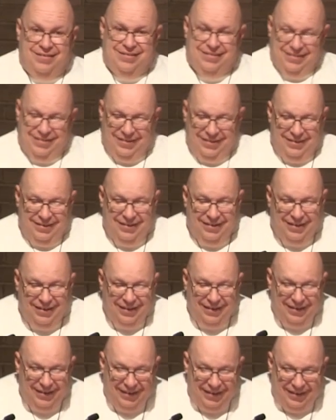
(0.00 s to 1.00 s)

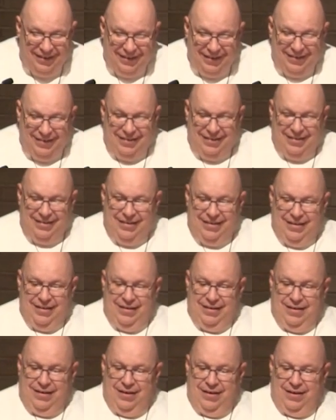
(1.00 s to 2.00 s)

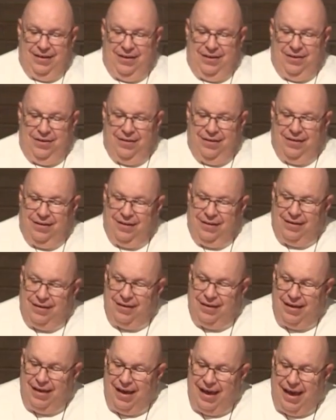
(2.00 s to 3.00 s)

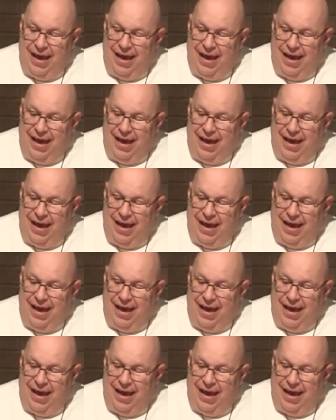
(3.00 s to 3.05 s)
Nobody speaks.